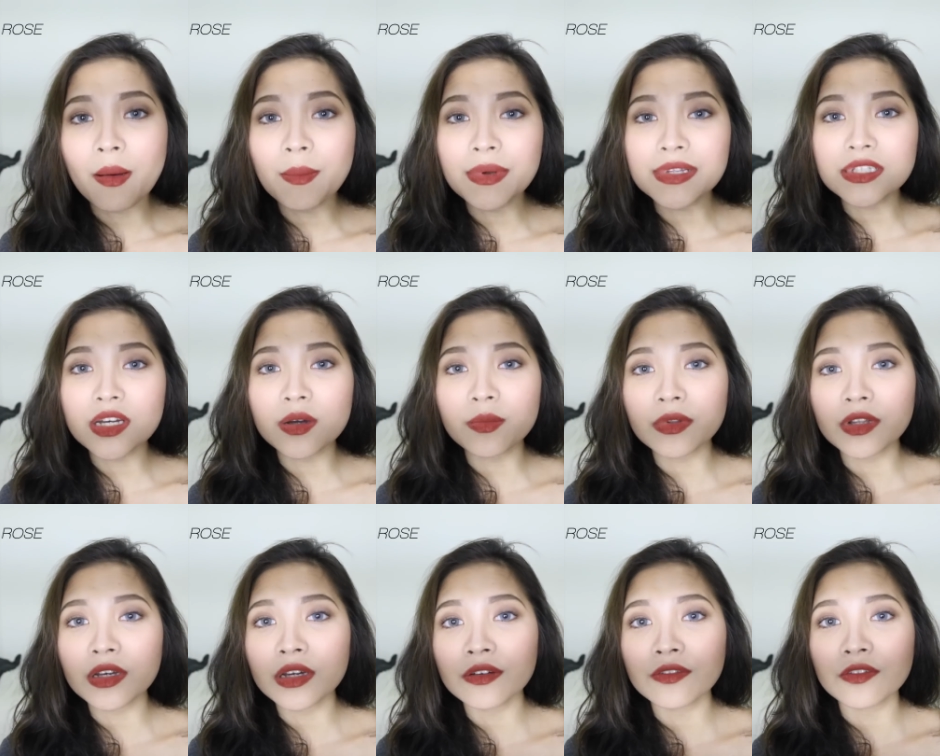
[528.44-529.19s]
Comment down
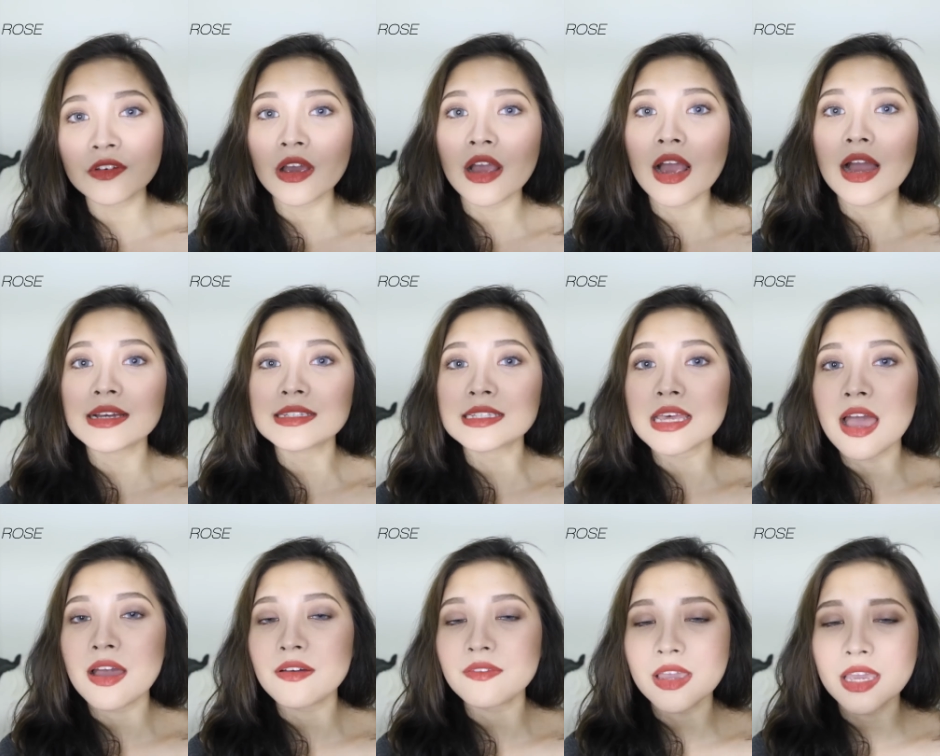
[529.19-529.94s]
below if you guys
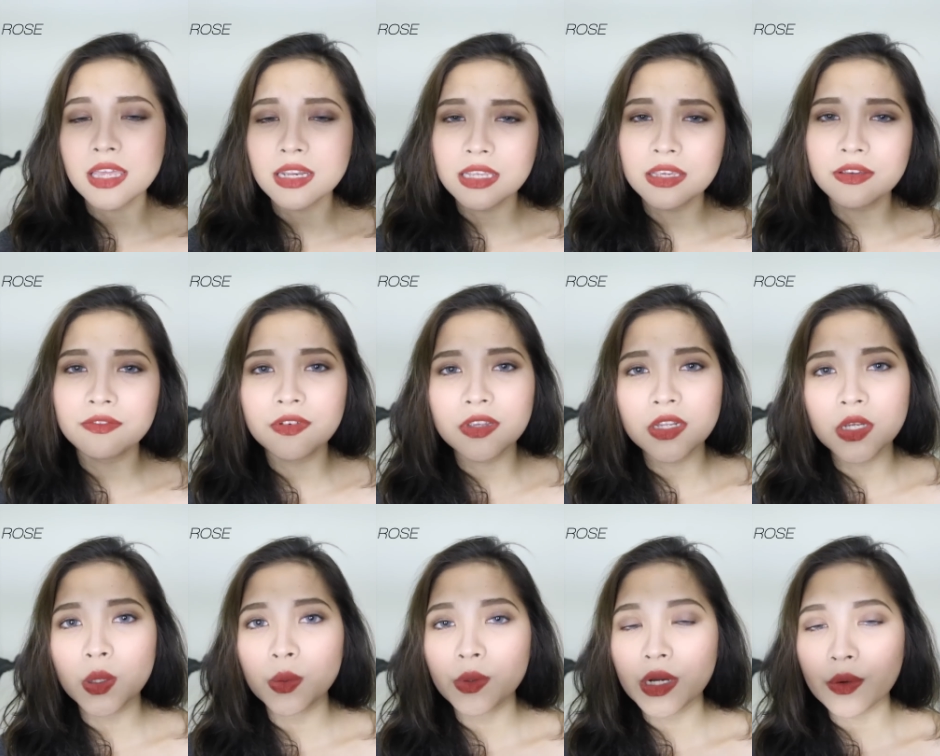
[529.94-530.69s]
have any
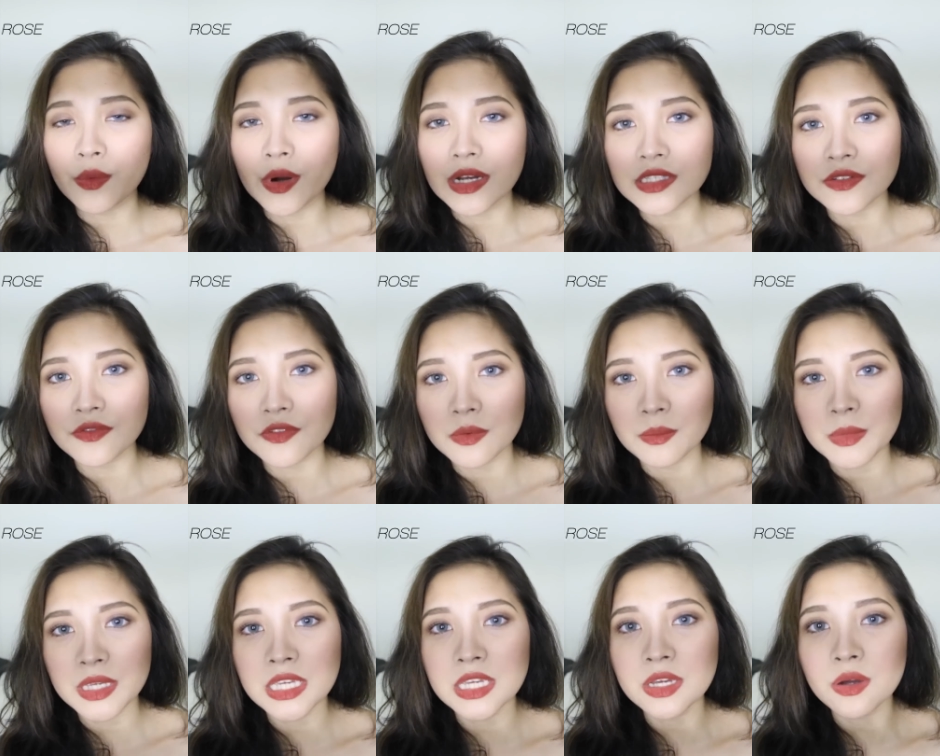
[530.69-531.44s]
video requests for
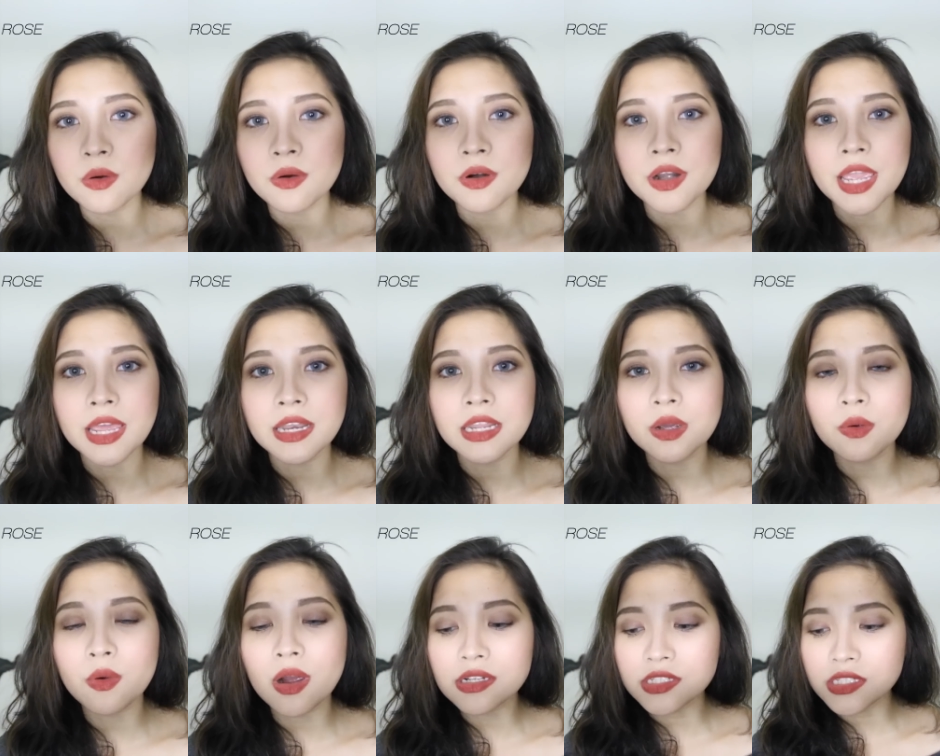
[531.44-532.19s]
me or
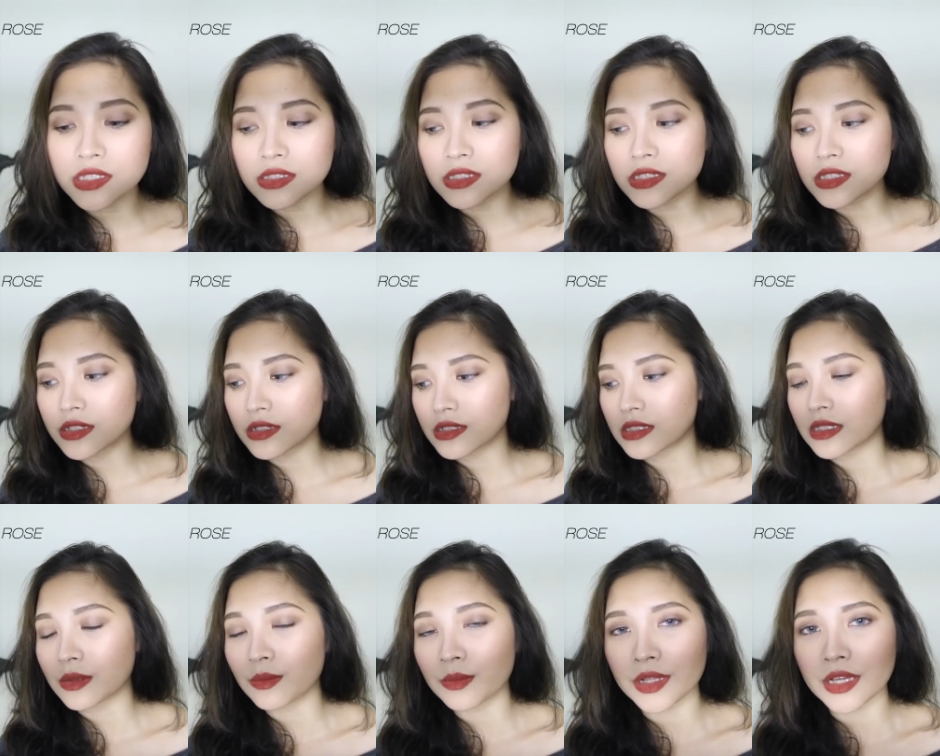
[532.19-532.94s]
any questions,
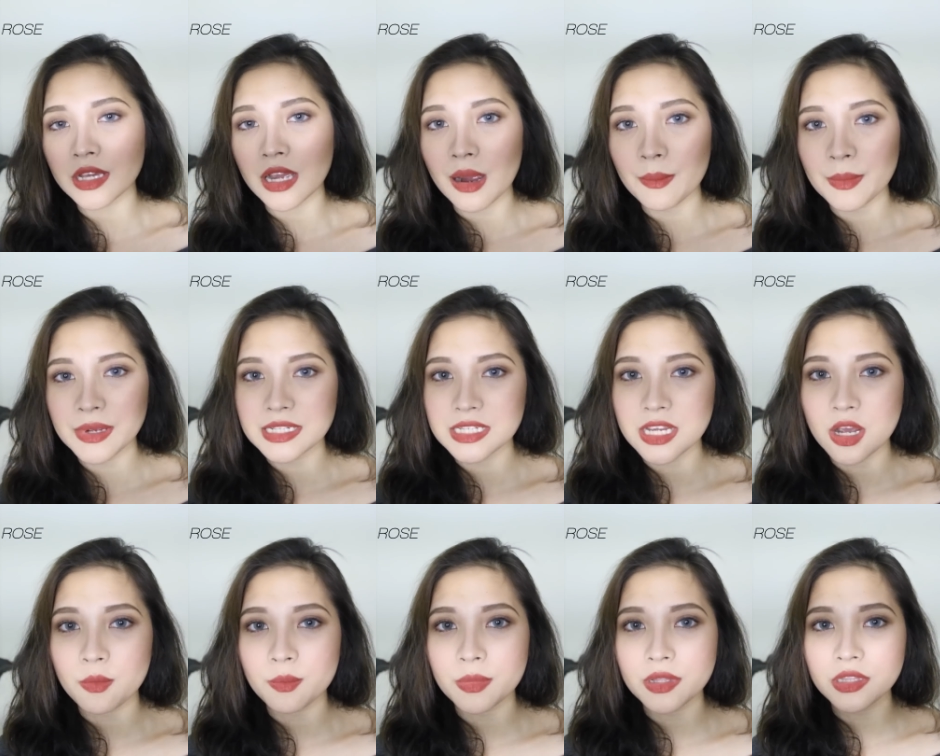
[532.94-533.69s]
just simply comment
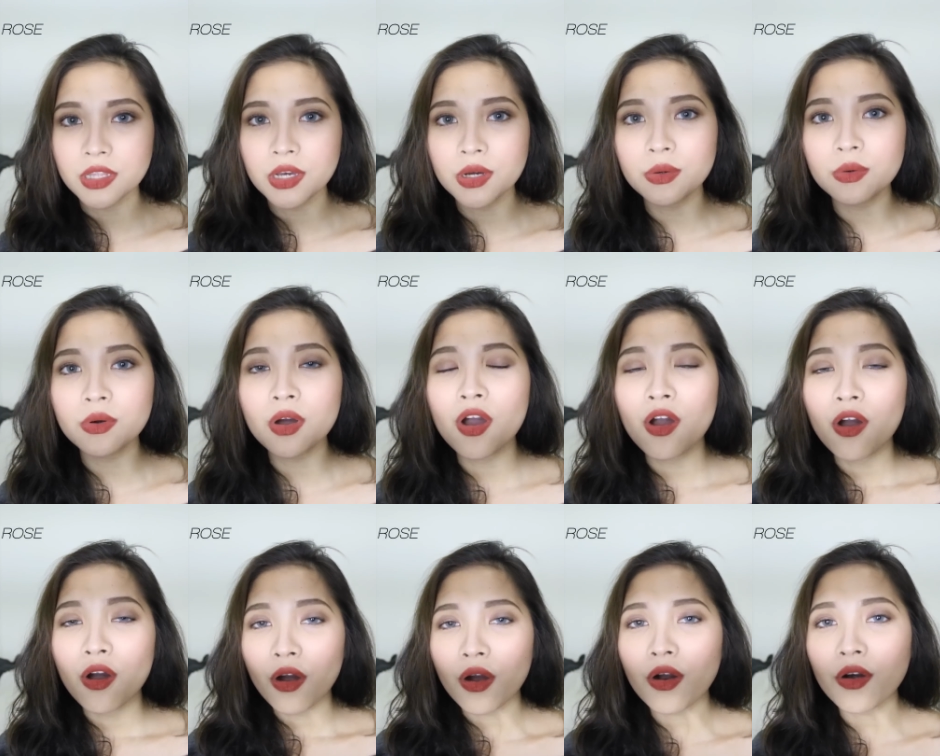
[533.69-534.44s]
down below
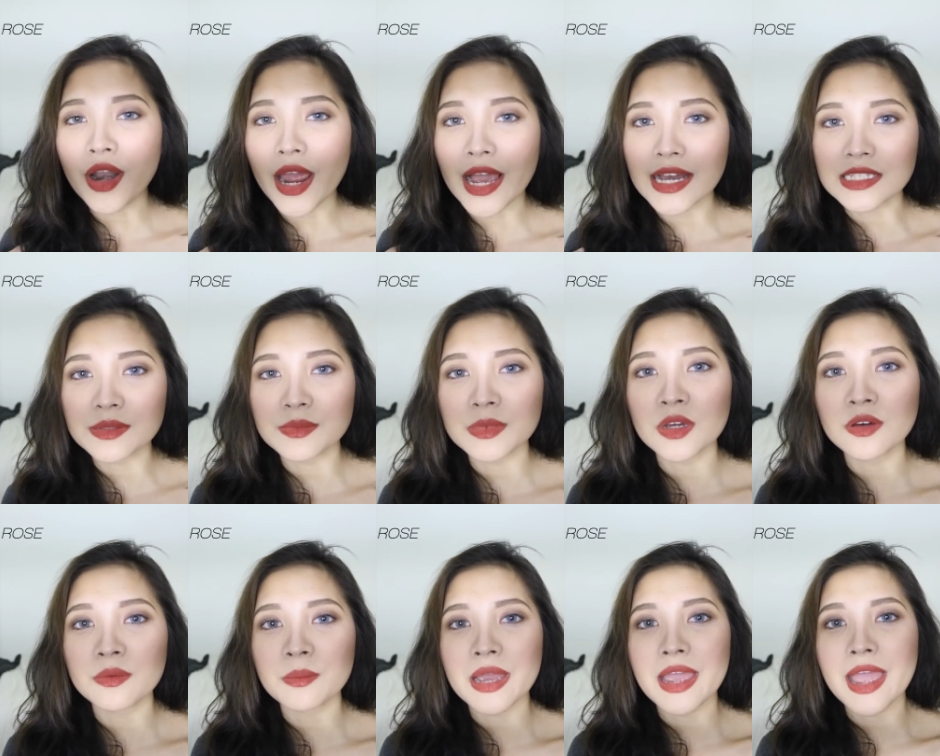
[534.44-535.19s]
or ask
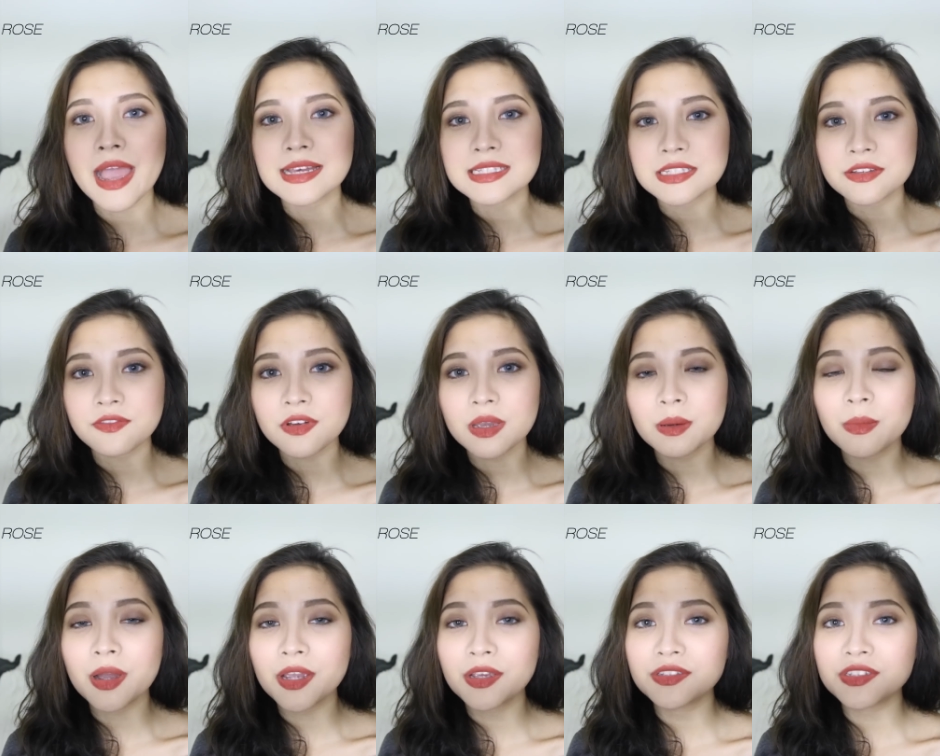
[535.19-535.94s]
me on my
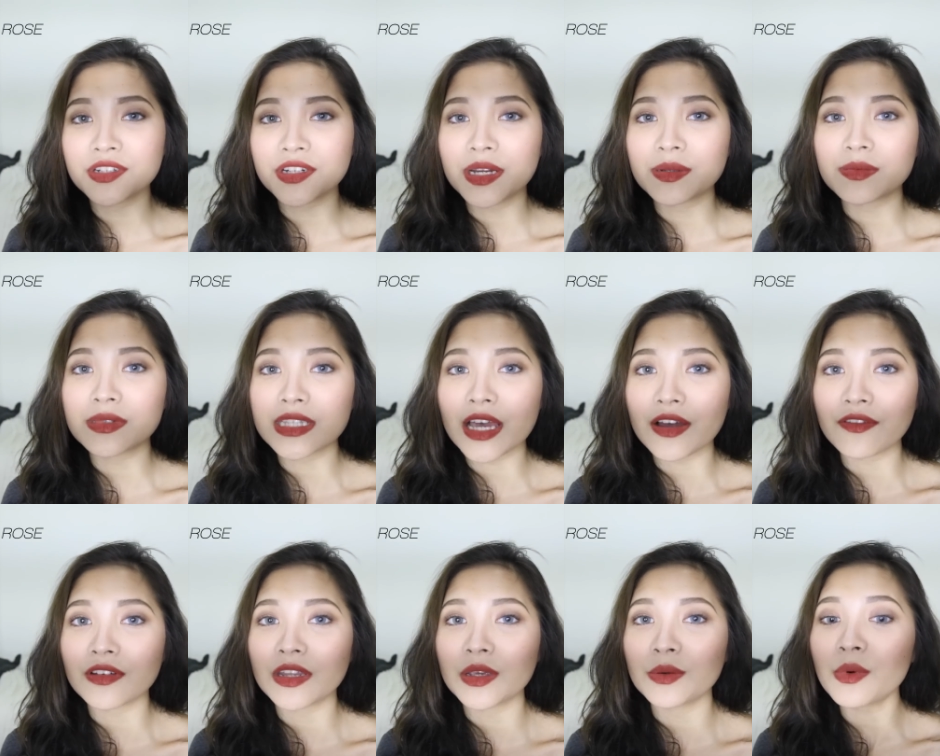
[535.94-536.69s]
SFM, my username is
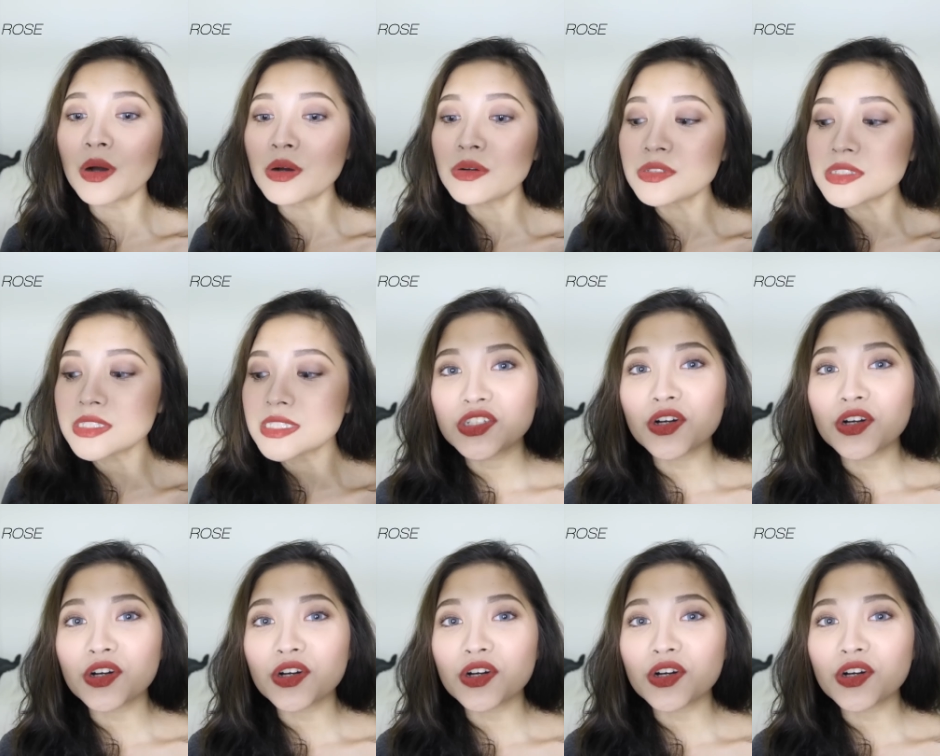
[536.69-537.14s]
Stephanie Wose.